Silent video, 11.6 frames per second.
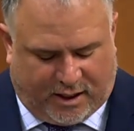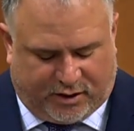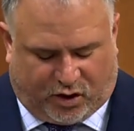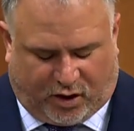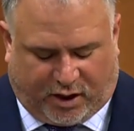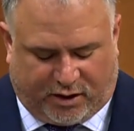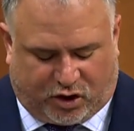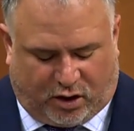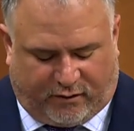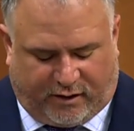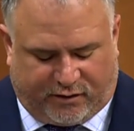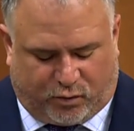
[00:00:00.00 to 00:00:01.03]
So the
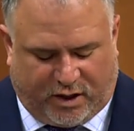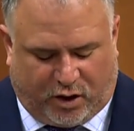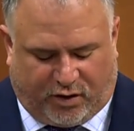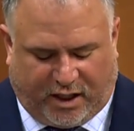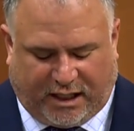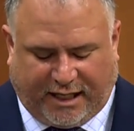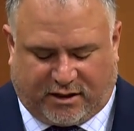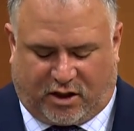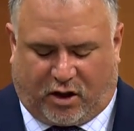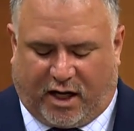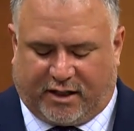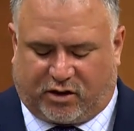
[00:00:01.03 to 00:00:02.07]
Conservatives, we know they'd like to
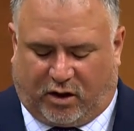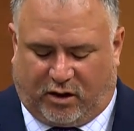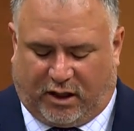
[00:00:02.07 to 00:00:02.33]
cost our